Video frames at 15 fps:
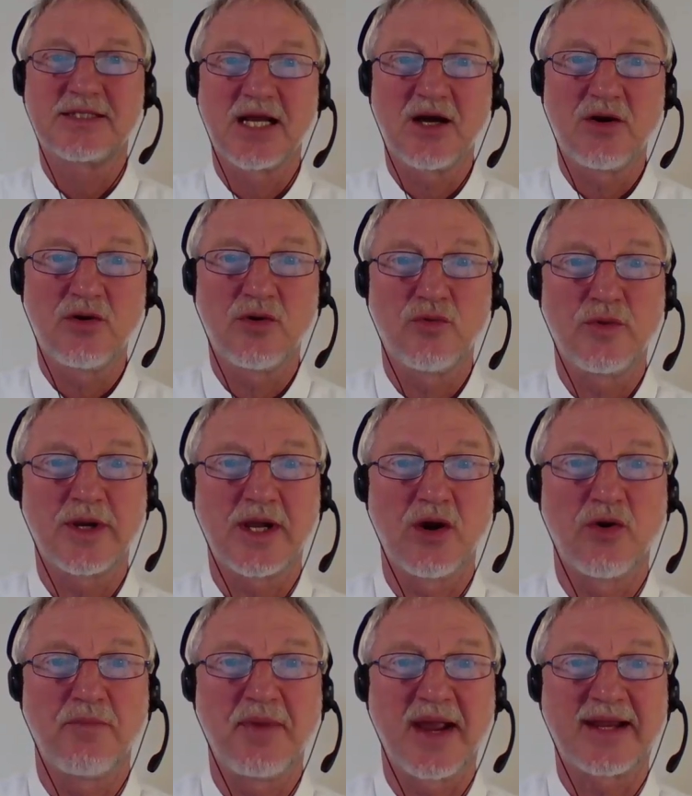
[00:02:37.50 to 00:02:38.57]
So we
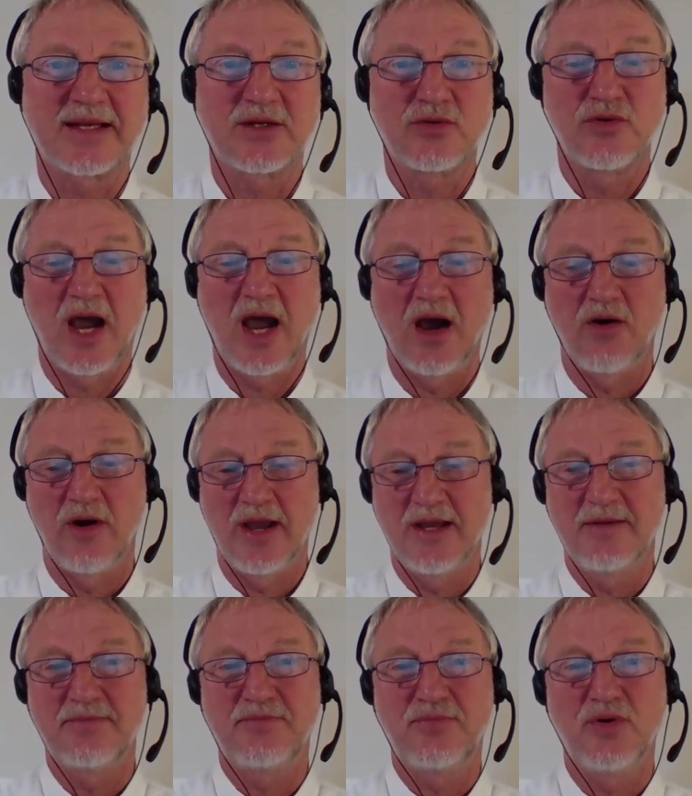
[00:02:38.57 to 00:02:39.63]
go back to our
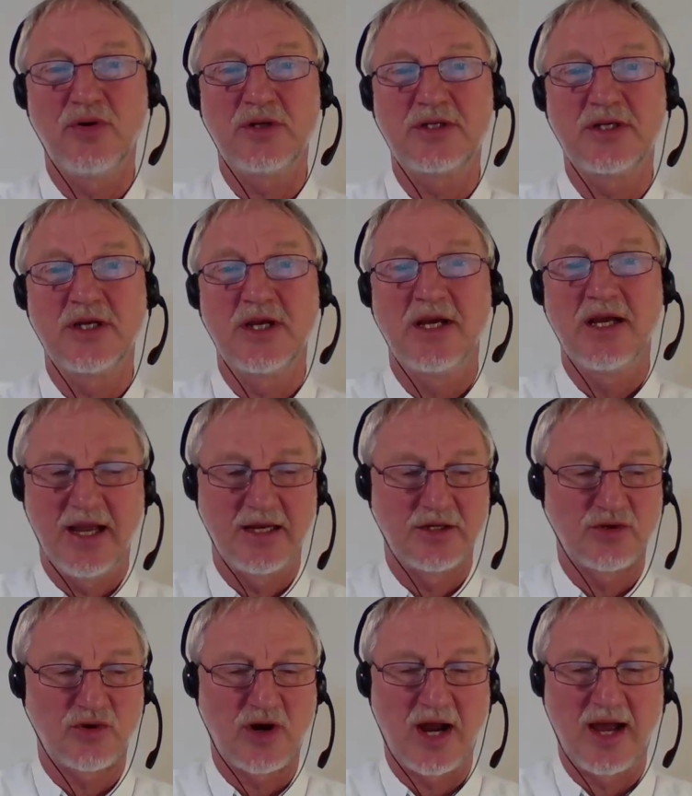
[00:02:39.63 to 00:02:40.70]
input
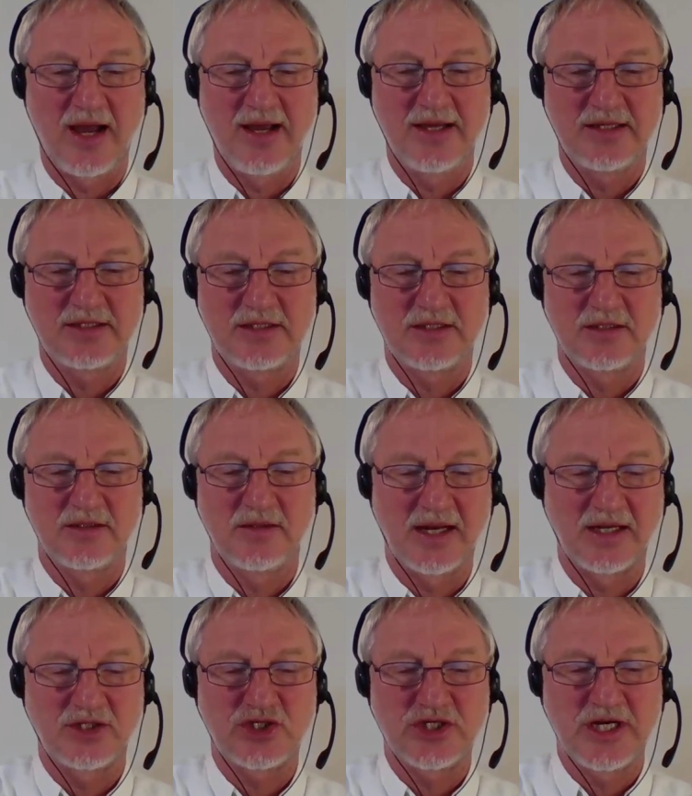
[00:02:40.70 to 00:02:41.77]
and write
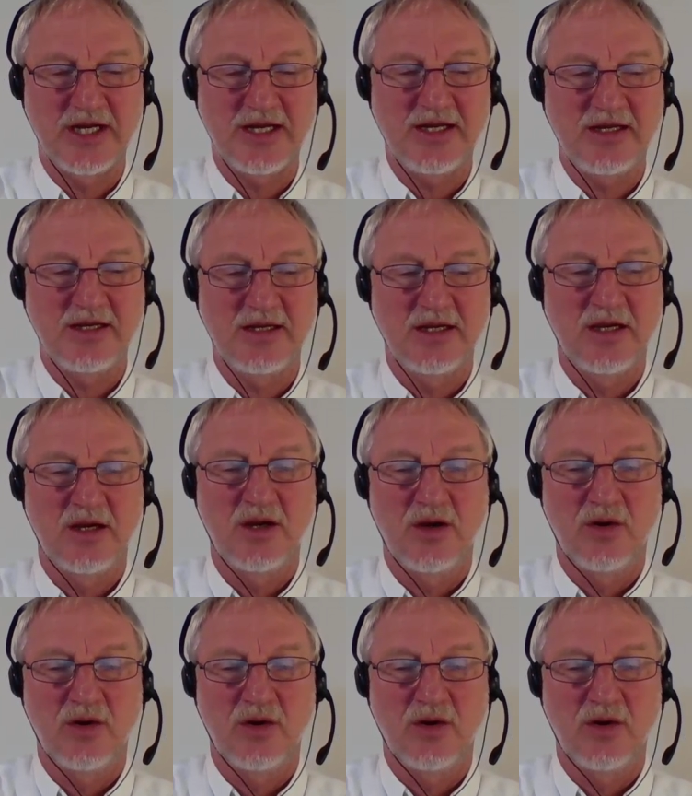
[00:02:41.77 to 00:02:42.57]
punching